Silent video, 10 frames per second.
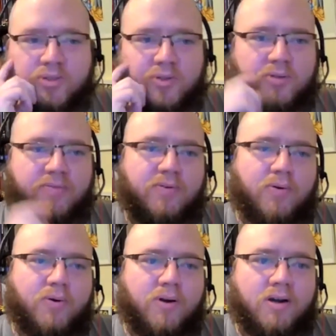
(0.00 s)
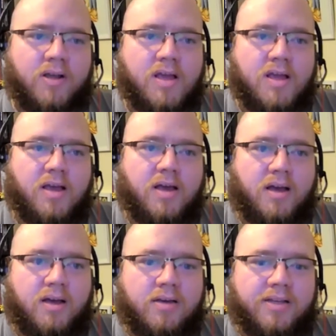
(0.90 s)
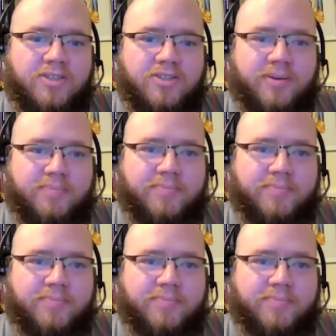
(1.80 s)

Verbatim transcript: doodle for uh, instagram